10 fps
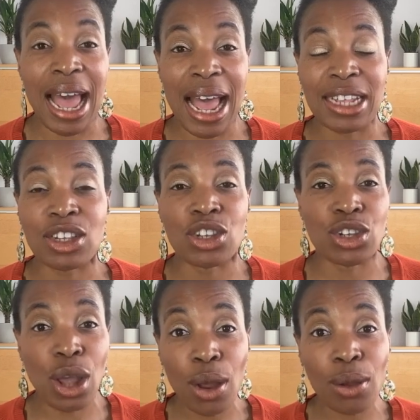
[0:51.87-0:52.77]
has
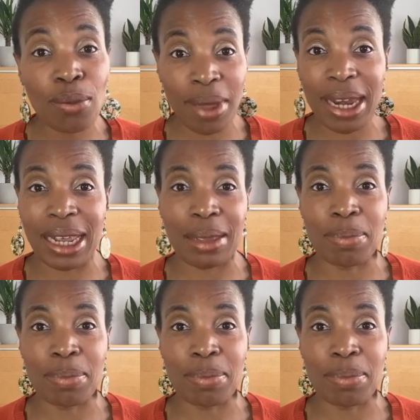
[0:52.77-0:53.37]
so many